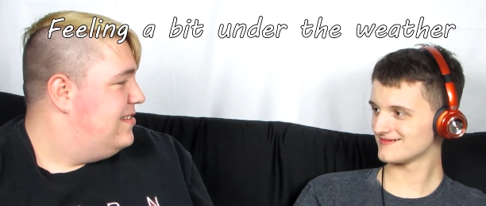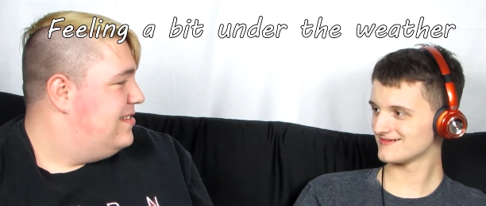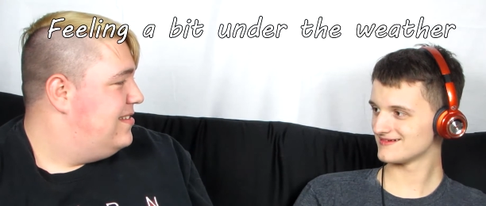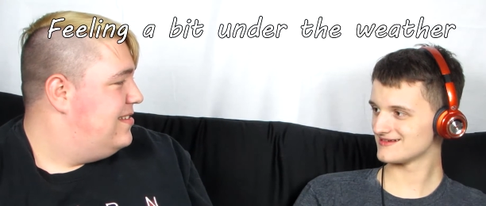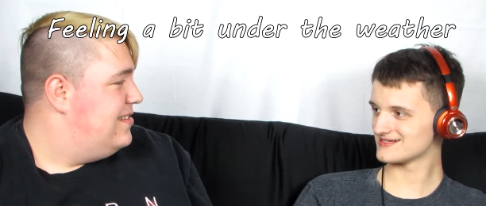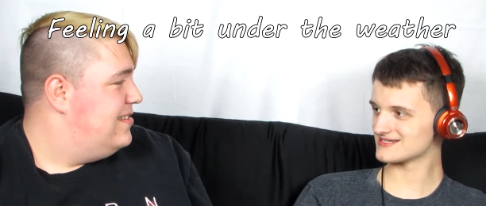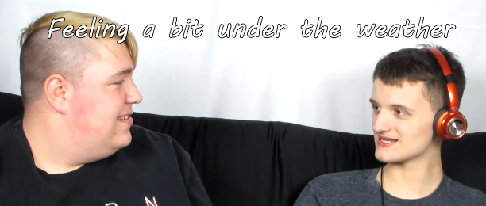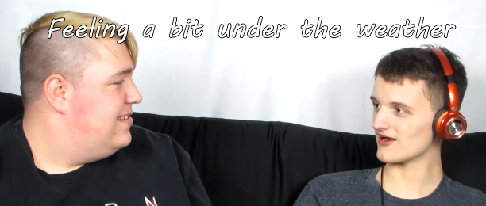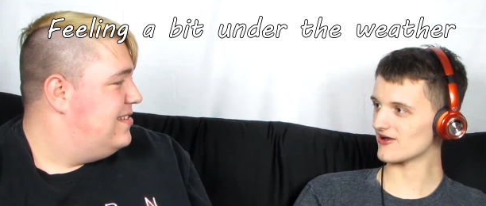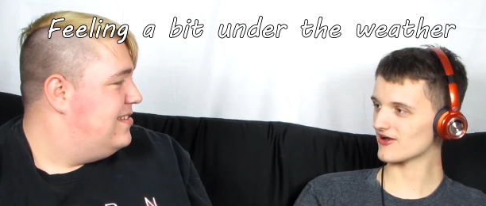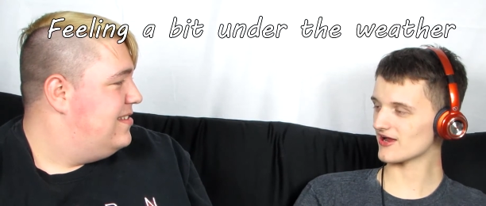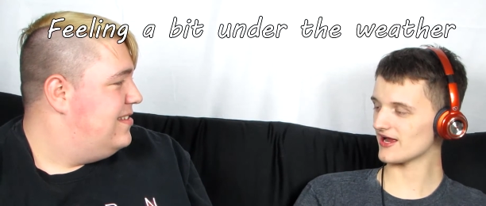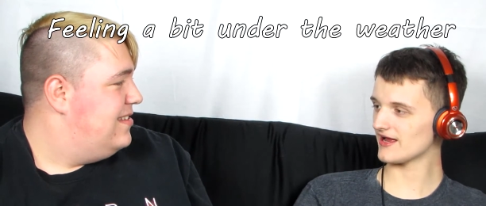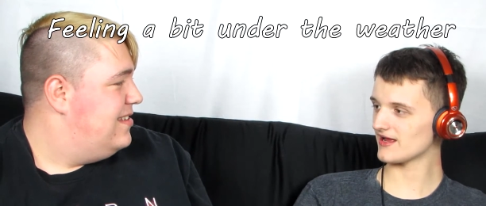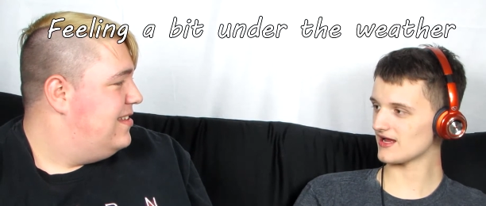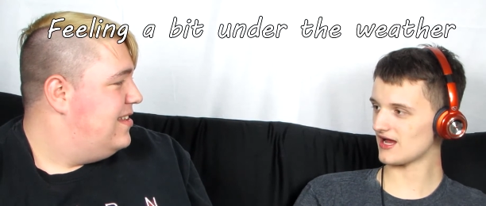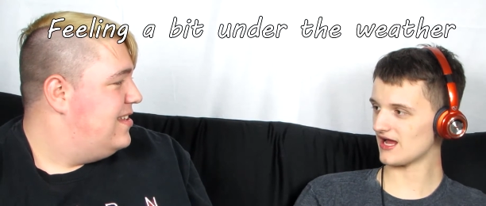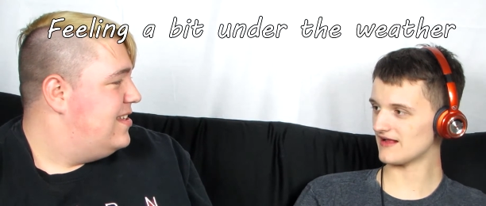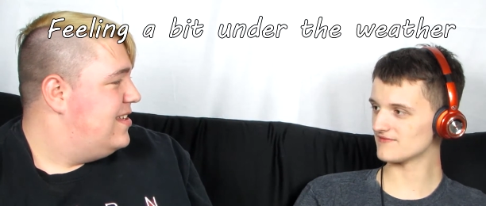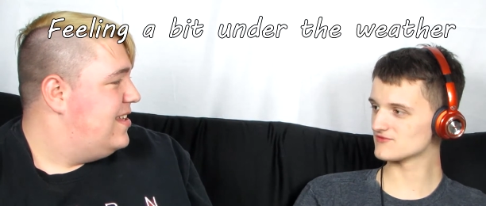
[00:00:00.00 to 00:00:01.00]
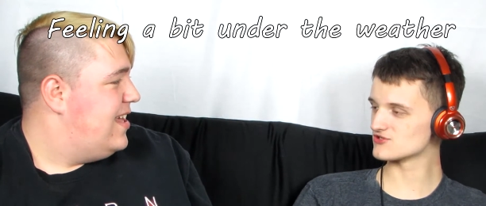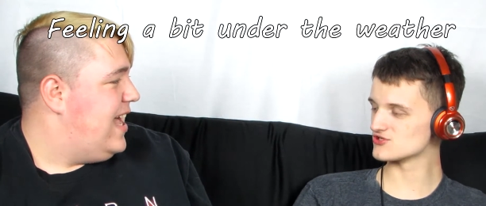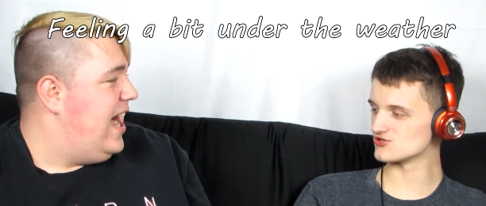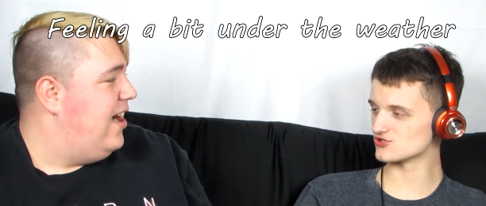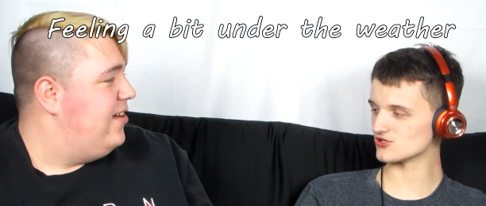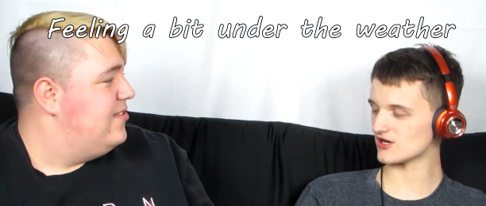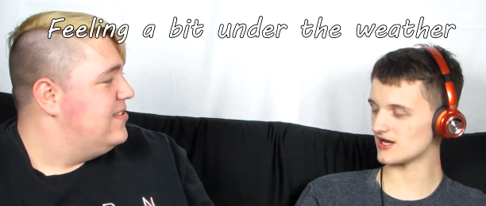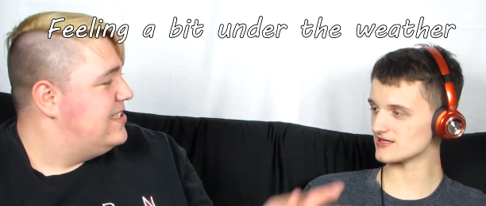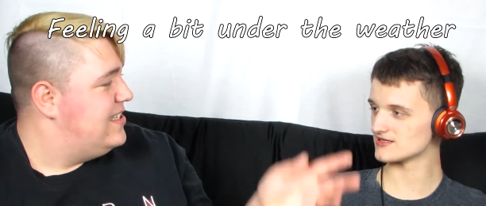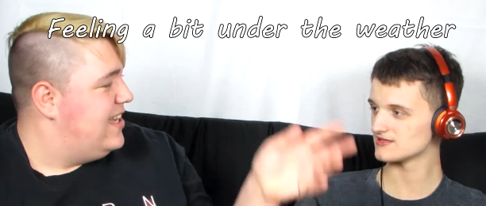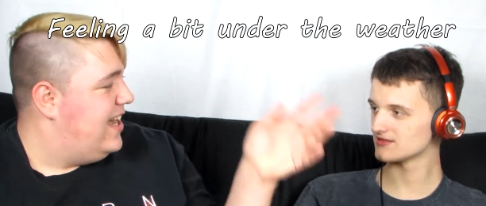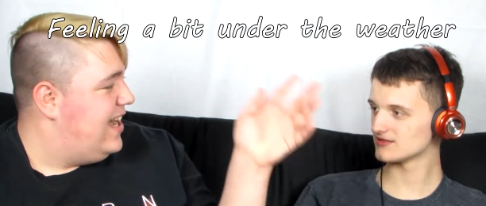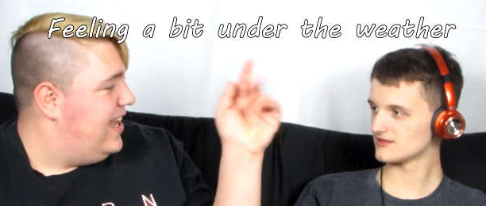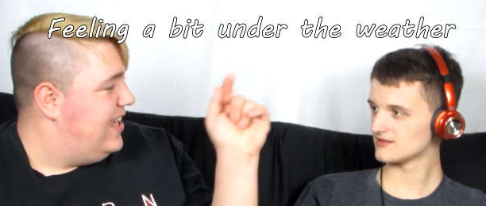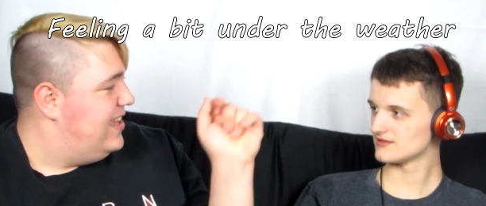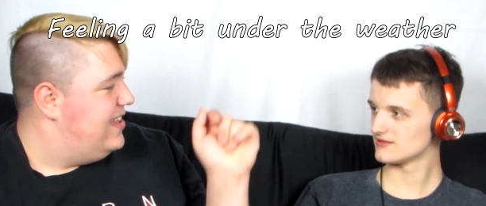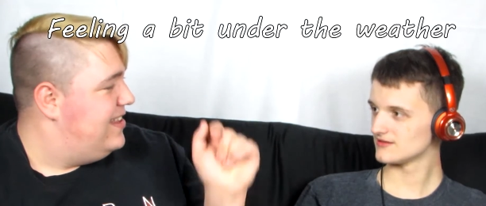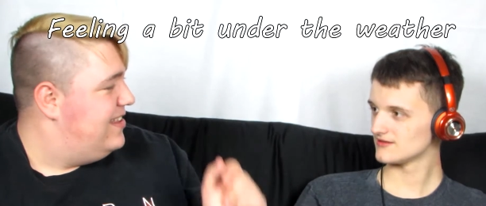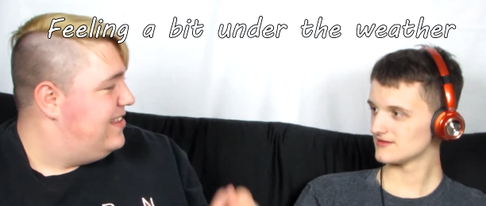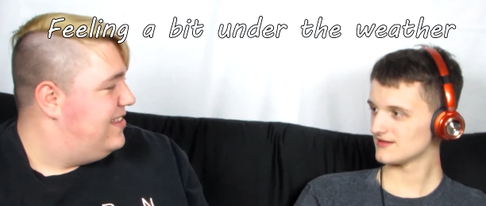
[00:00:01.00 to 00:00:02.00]
Speaker 1: Is that okay? I have two.
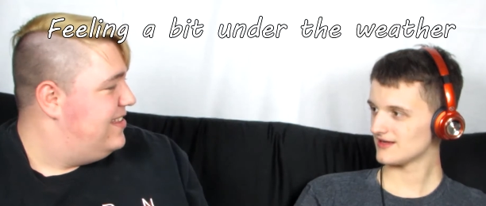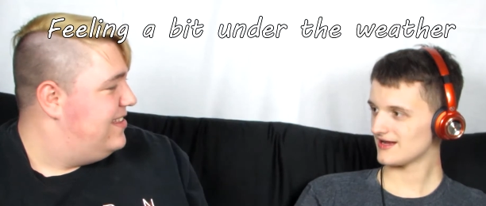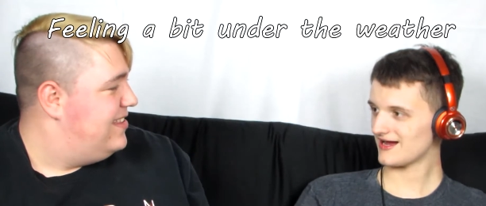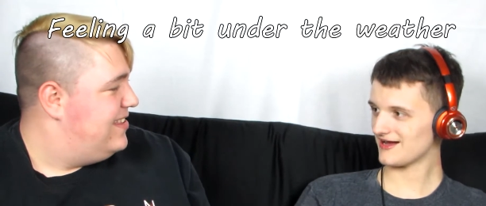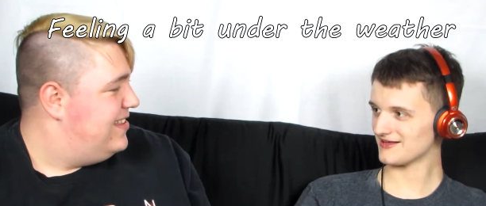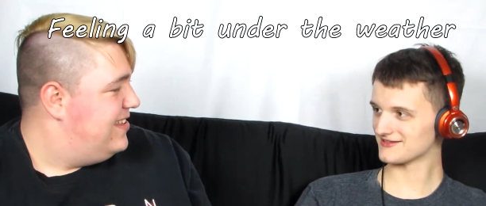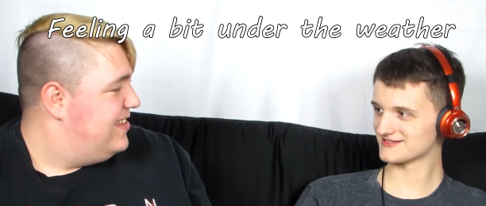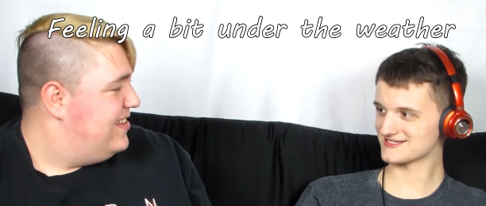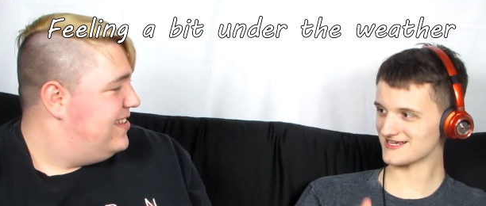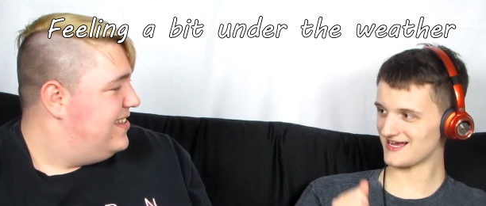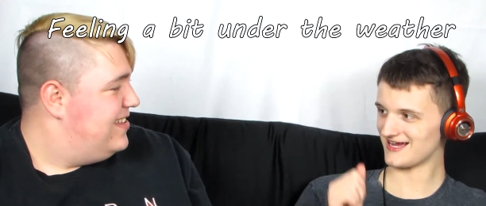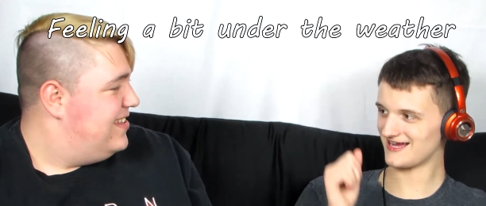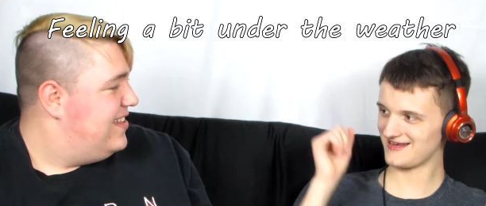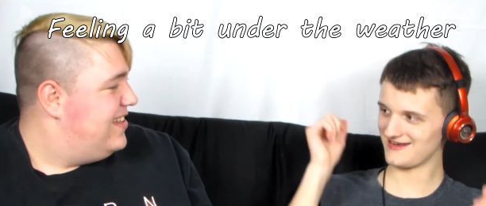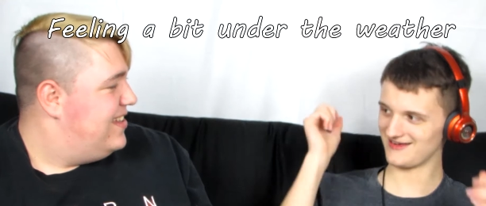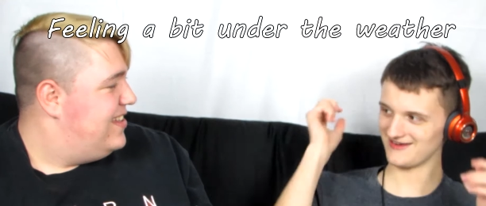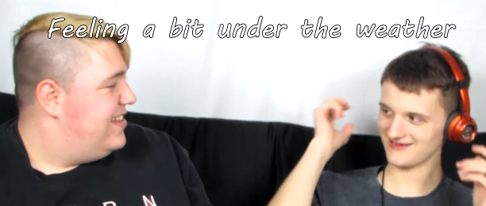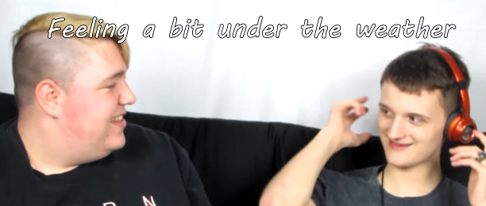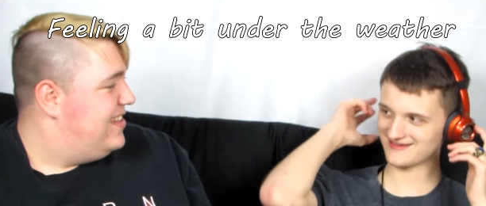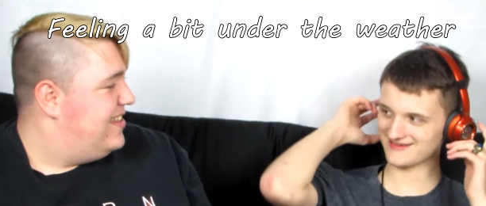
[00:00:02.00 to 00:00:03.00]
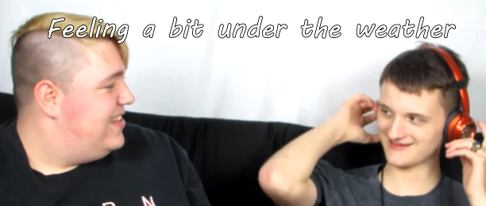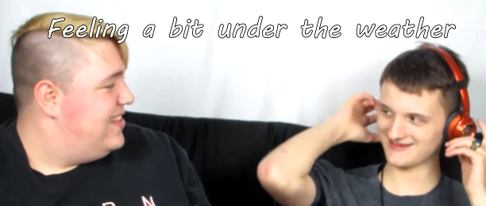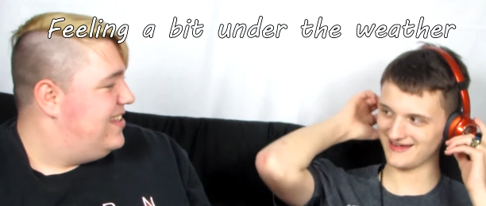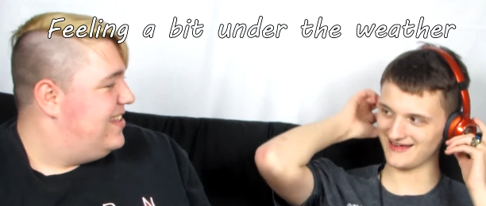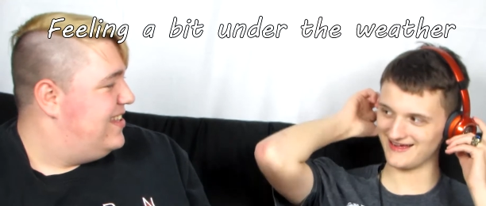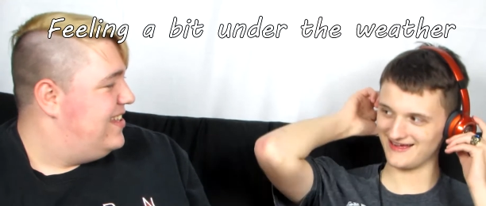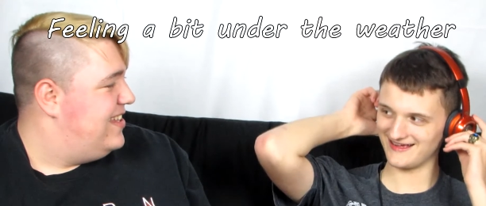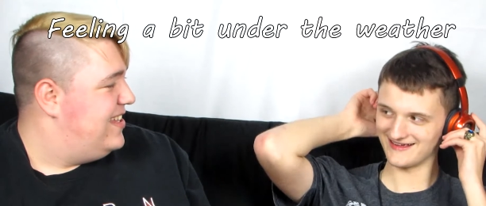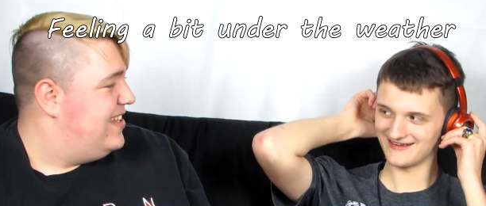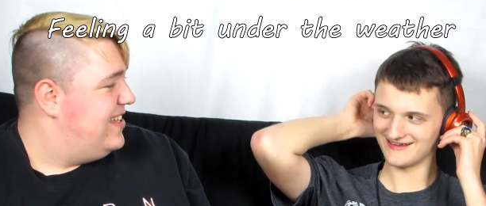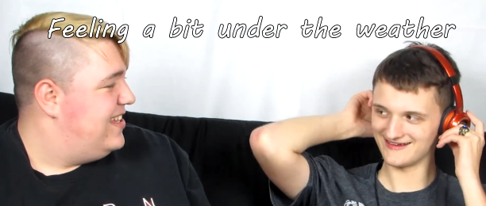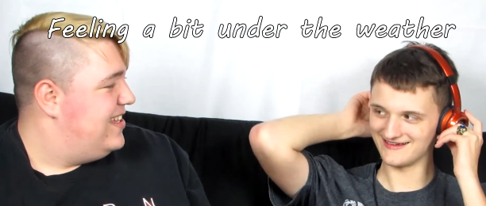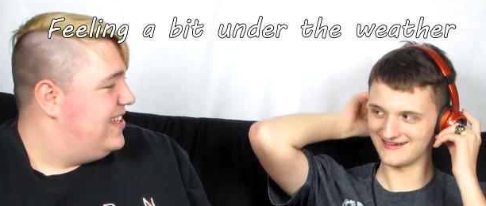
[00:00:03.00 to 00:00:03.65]
Outside. Tries. Outside, okay.